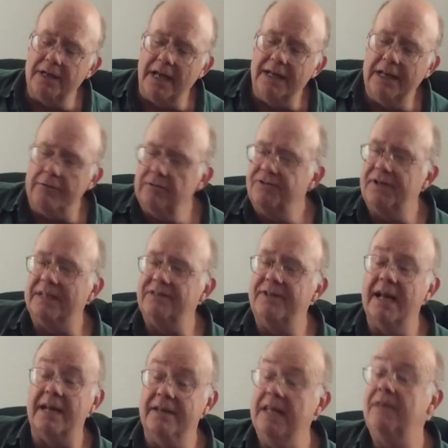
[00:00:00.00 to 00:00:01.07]
An interesting
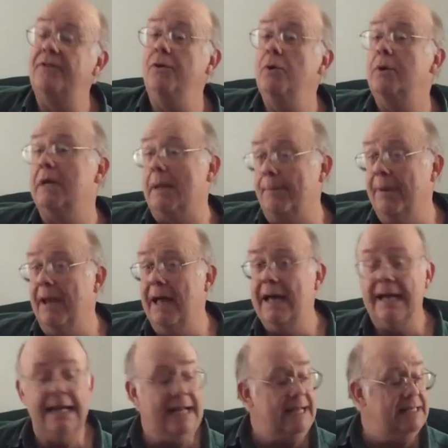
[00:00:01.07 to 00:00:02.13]
technique that you can
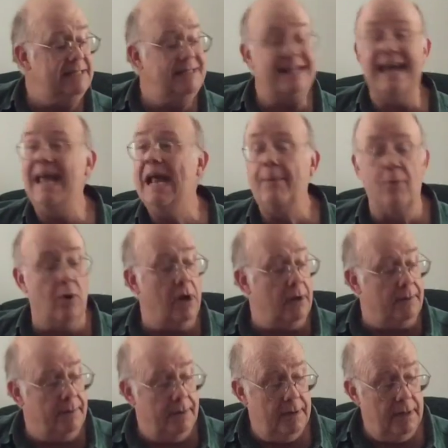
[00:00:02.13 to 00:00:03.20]
apply is the hammer-on